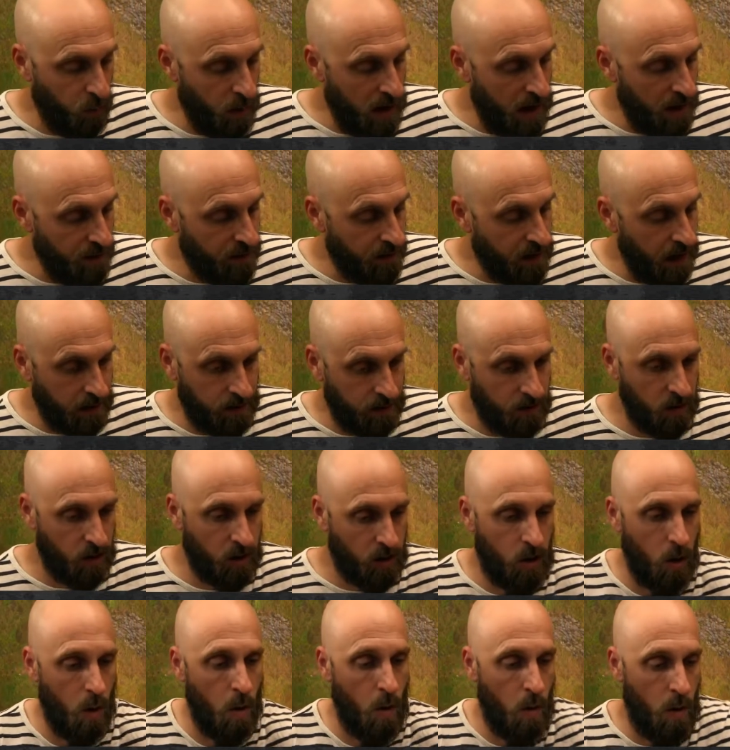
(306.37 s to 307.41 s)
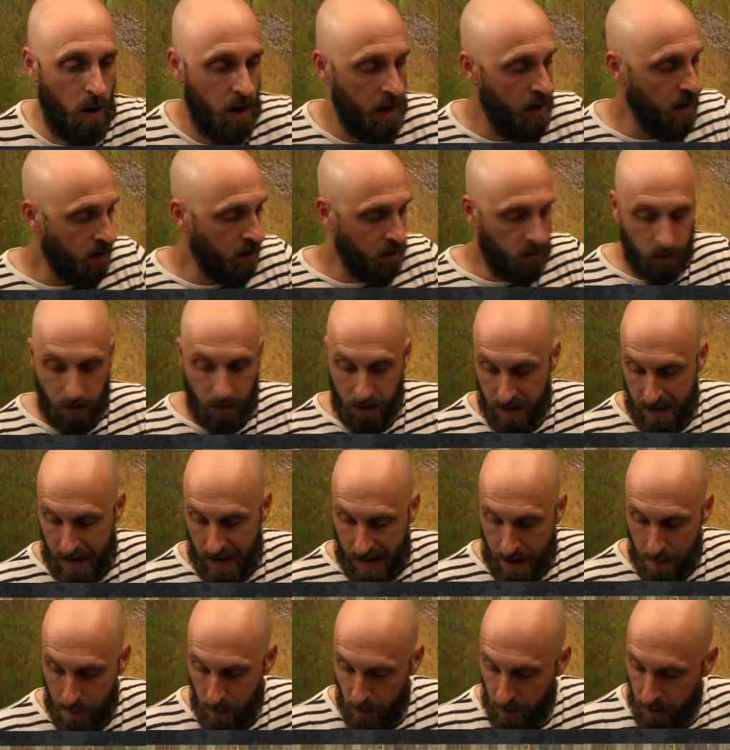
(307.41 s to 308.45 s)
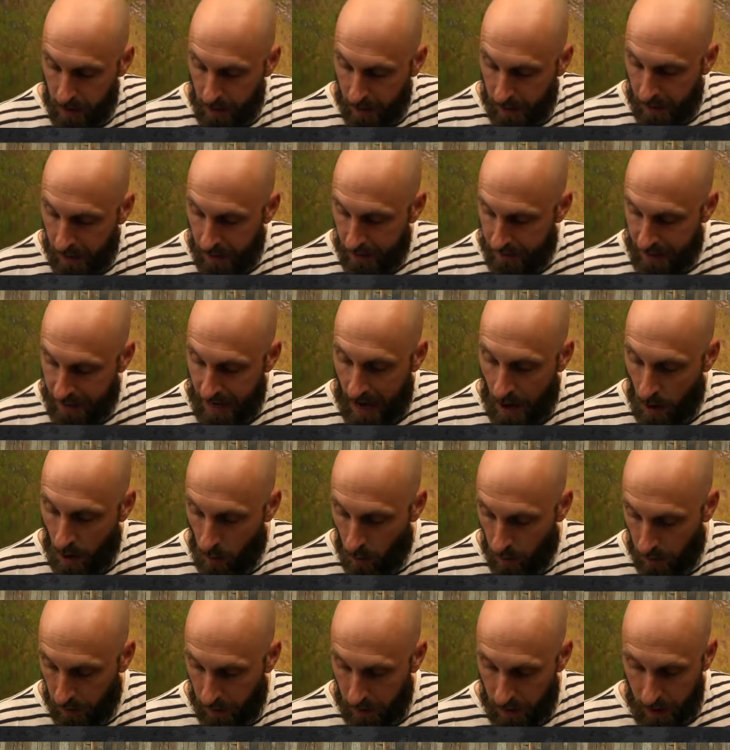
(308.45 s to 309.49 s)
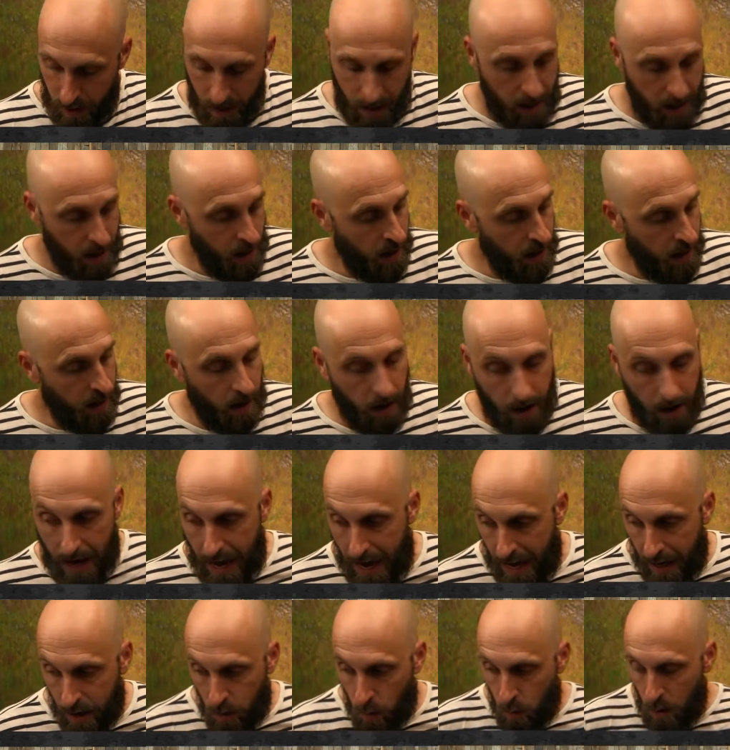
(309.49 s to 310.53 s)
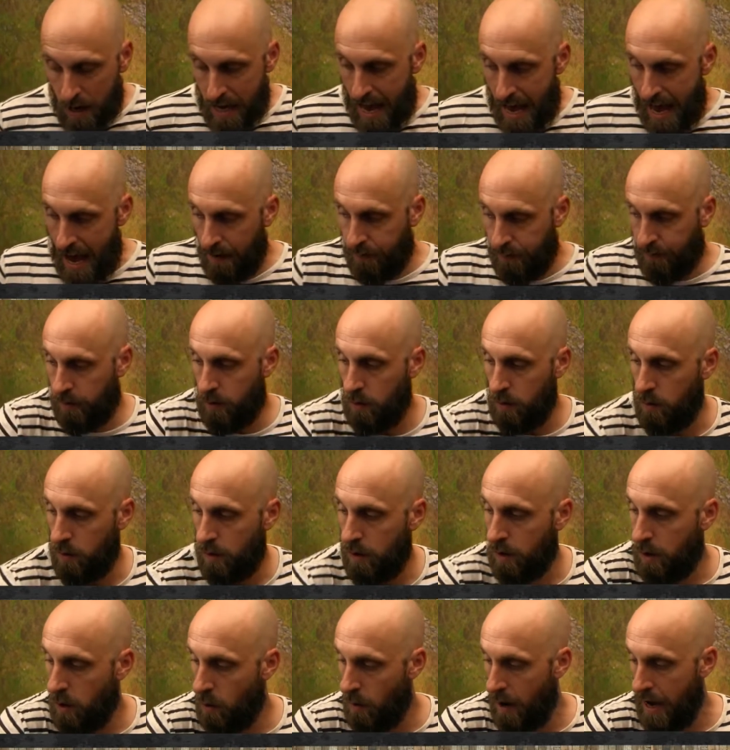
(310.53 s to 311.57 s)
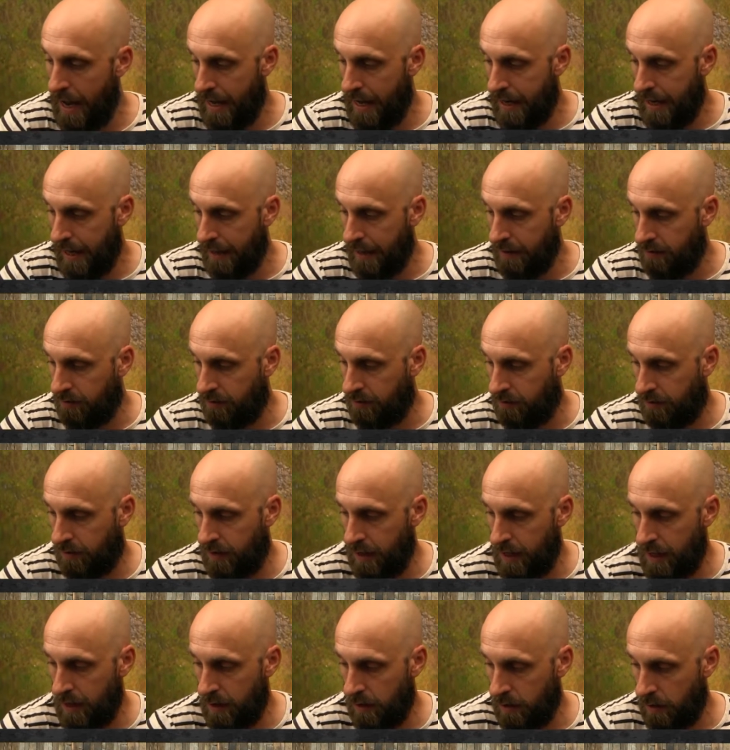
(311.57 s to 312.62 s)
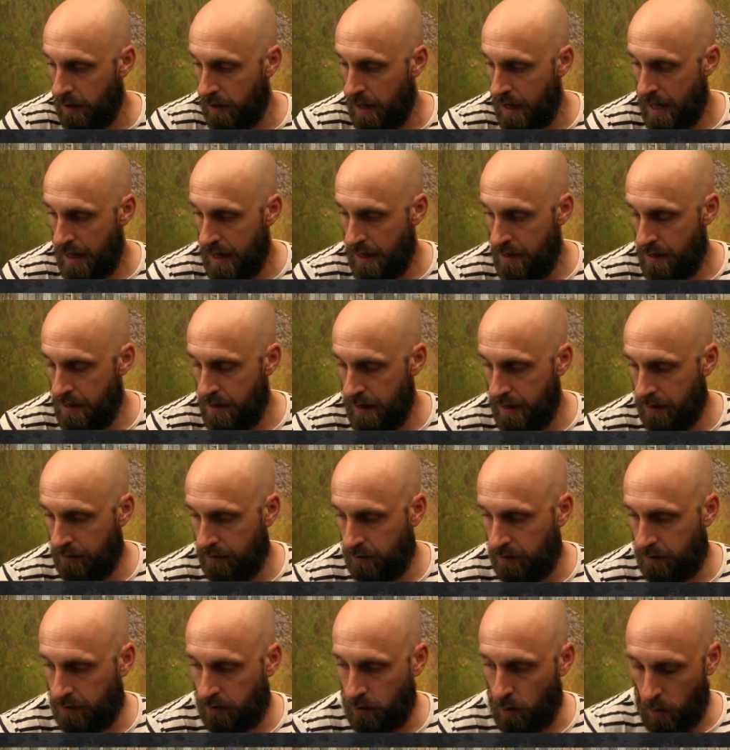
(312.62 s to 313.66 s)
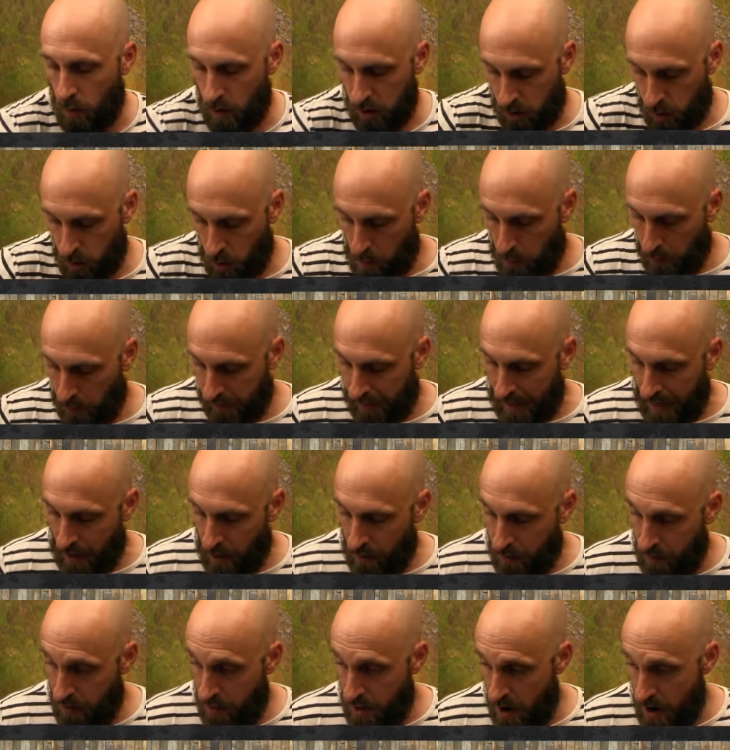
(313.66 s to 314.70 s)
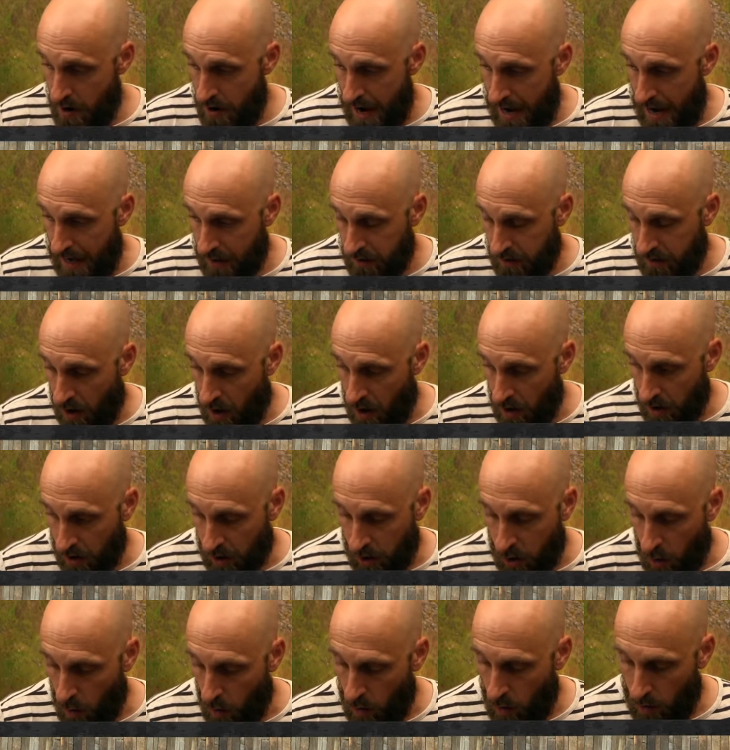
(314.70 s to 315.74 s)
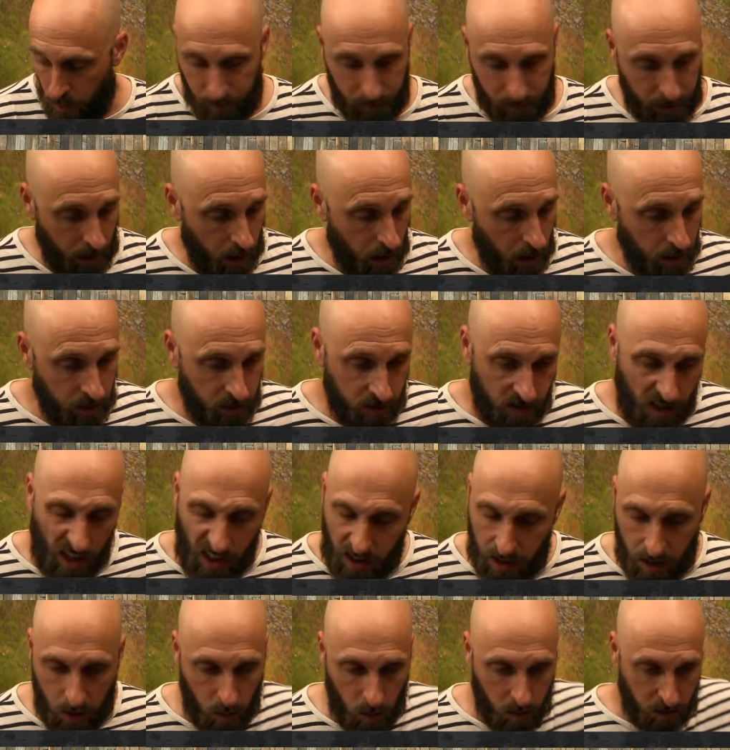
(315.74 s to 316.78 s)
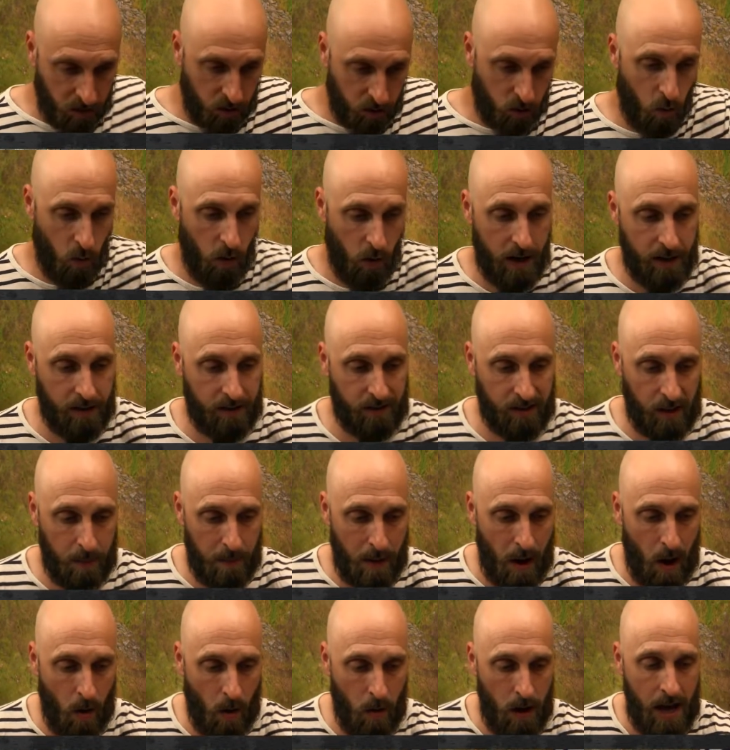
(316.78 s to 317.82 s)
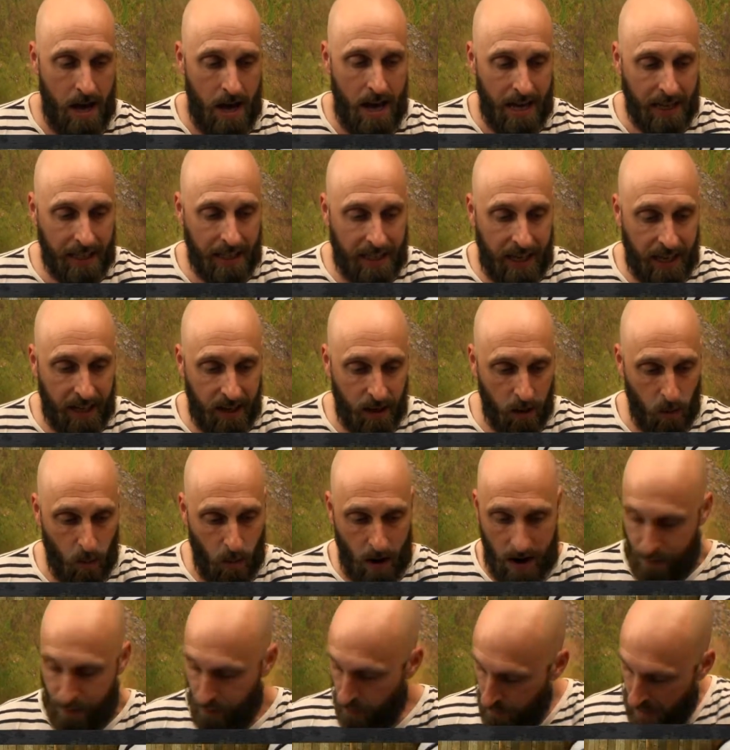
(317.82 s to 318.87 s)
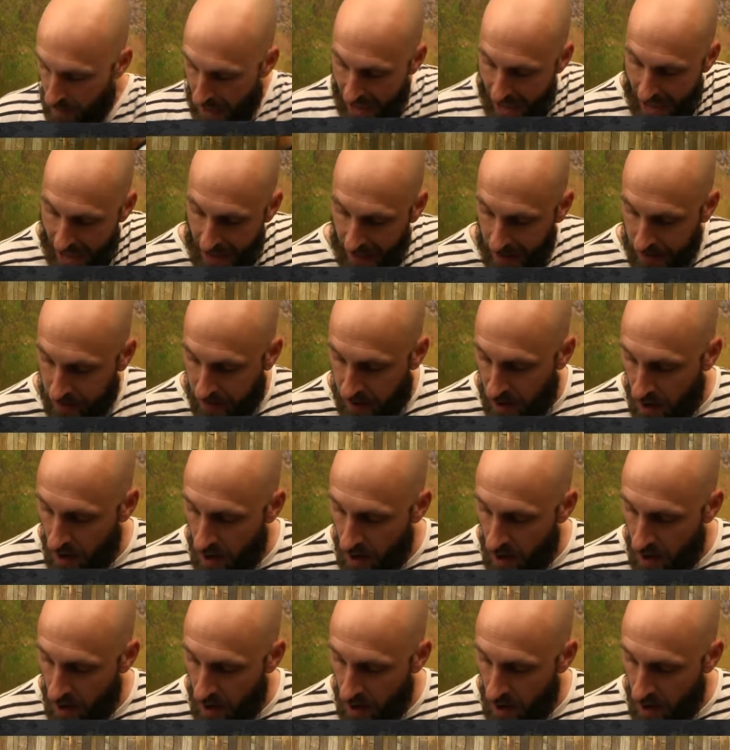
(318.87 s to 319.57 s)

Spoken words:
We have got to go to the neighboring town, and we have to go ahead and steal this sword. So we'll put that over there as our goal. Steal it or destroy it. Somehow get it away from the hands